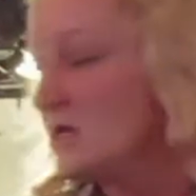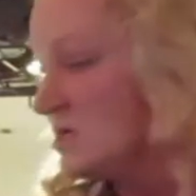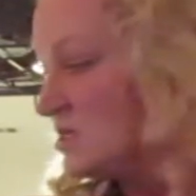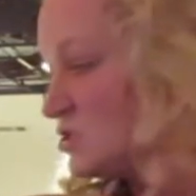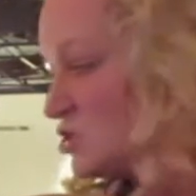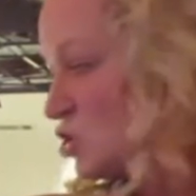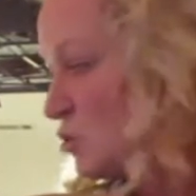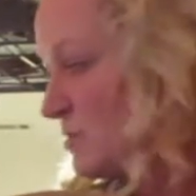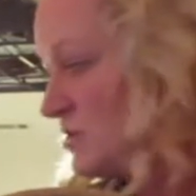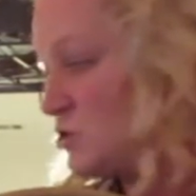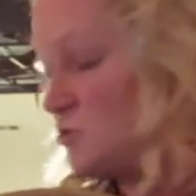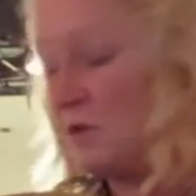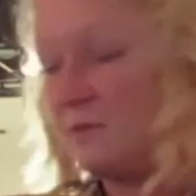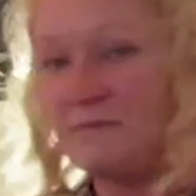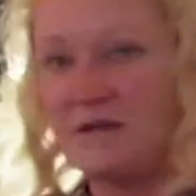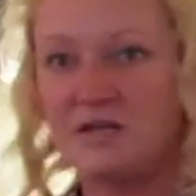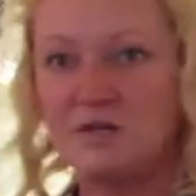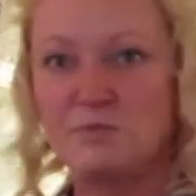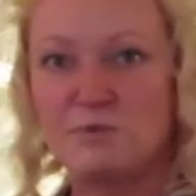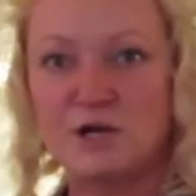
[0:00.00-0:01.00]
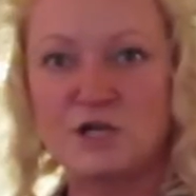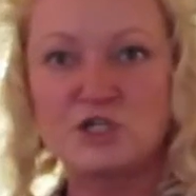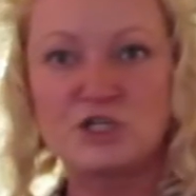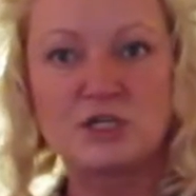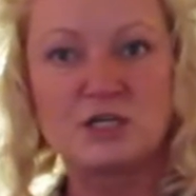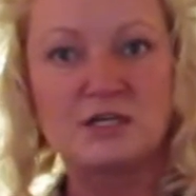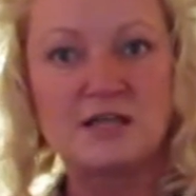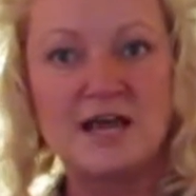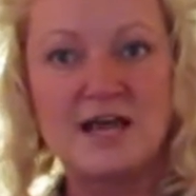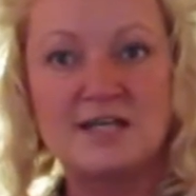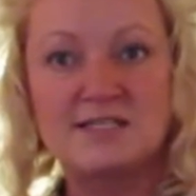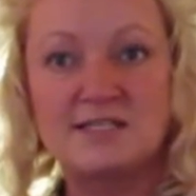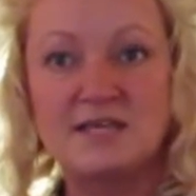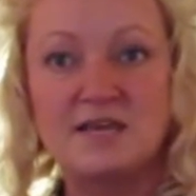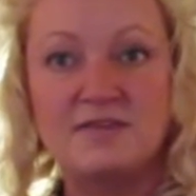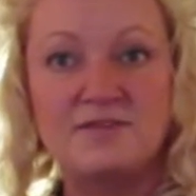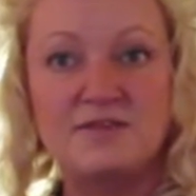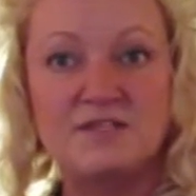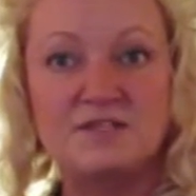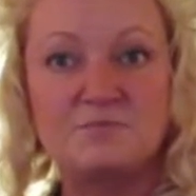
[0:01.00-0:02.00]
So between my Depression glass
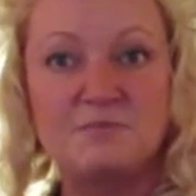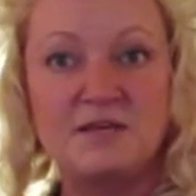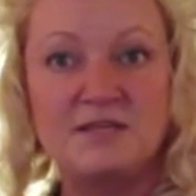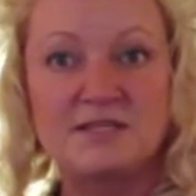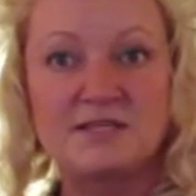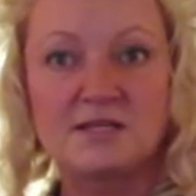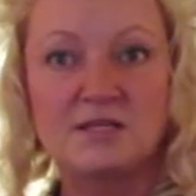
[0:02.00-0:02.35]
and this piece